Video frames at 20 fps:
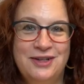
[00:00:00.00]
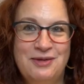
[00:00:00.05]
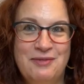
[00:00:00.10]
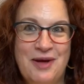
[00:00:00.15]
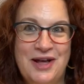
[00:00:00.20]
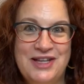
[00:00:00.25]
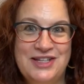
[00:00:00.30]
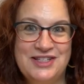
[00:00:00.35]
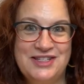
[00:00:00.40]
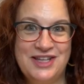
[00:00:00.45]

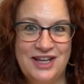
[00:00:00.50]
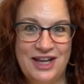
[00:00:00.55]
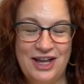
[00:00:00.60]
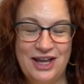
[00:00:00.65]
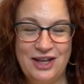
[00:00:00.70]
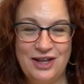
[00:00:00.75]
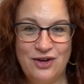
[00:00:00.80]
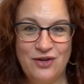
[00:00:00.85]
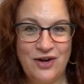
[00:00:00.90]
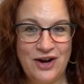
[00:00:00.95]
you might
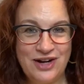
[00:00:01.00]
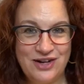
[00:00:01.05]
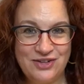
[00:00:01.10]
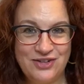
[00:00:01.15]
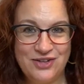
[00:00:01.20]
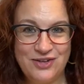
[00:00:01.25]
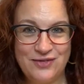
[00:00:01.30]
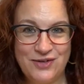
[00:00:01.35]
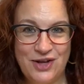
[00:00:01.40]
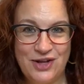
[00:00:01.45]
say
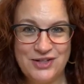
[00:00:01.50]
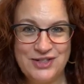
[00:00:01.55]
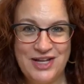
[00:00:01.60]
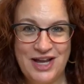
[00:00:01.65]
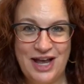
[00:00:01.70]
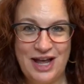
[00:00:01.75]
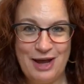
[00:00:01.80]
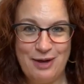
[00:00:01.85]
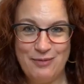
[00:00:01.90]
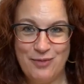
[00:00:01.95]
greatest of all
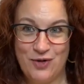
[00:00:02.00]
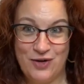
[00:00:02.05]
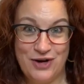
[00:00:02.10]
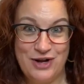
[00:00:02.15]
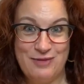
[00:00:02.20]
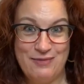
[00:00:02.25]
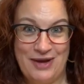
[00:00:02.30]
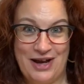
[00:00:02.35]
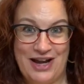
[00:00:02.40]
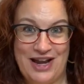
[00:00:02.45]
time,
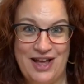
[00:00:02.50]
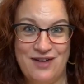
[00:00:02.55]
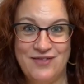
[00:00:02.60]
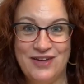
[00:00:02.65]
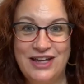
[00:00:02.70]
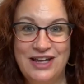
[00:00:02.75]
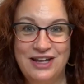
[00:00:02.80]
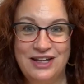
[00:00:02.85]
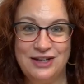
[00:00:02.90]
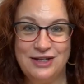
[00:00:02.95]
or you might
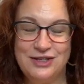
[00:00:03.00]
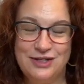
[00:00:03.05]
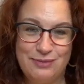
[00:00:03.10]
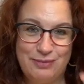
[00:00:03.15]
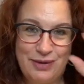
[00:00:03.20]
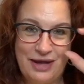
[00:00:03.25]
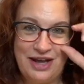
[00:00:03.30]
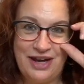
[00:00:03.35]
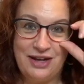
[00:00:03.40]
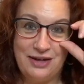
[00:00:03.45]
have a heated
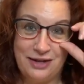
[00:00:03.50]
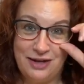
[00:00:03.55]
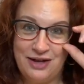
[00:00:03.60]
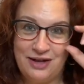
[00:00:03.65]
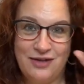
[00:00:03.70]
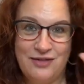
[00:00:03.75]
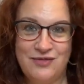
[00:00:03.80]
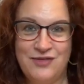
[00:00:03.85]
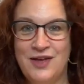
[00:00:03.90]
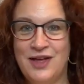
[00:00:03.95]
debate
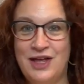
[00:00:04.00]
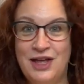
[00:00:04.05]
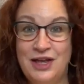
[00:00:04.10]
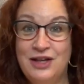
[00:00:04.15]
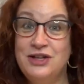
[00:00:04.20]
of,